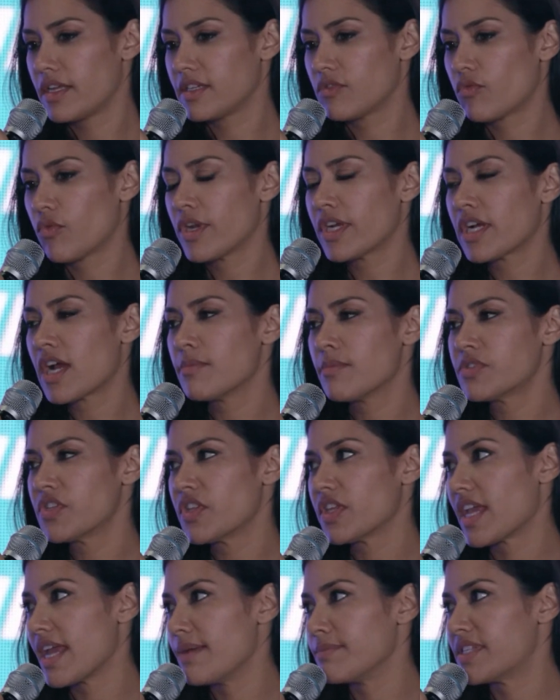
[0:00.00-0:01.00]
When it comes
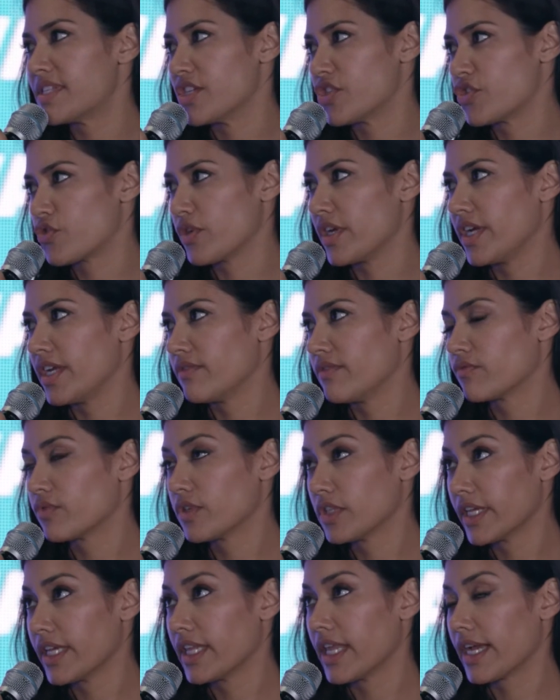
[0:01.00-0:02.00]
to the games industry,
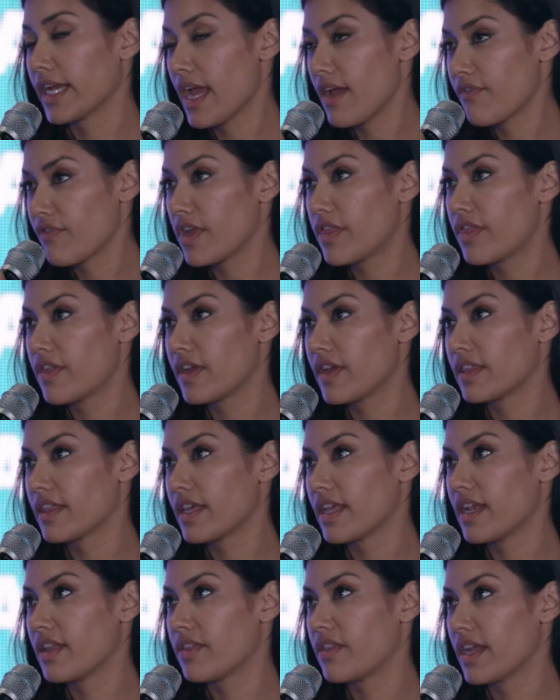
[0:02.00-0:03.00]
really, like everything
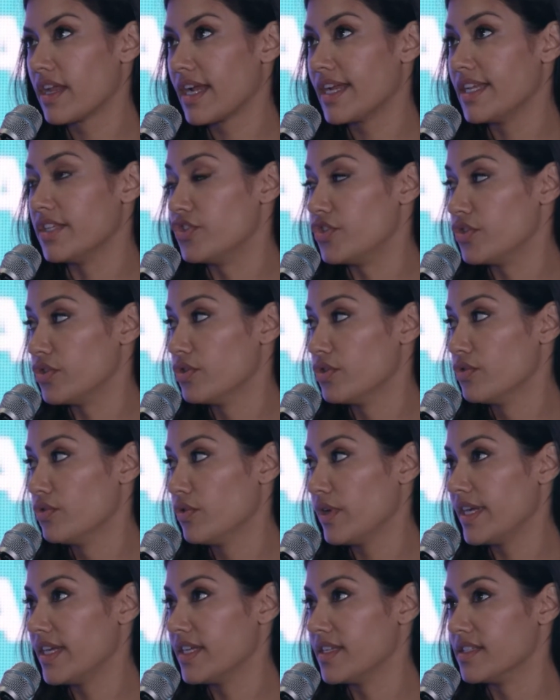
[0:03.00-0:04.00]
that I
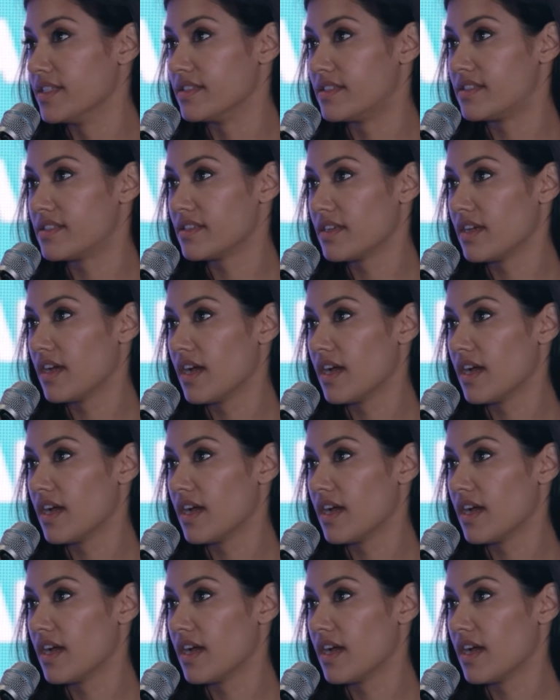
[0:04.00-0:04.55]
do is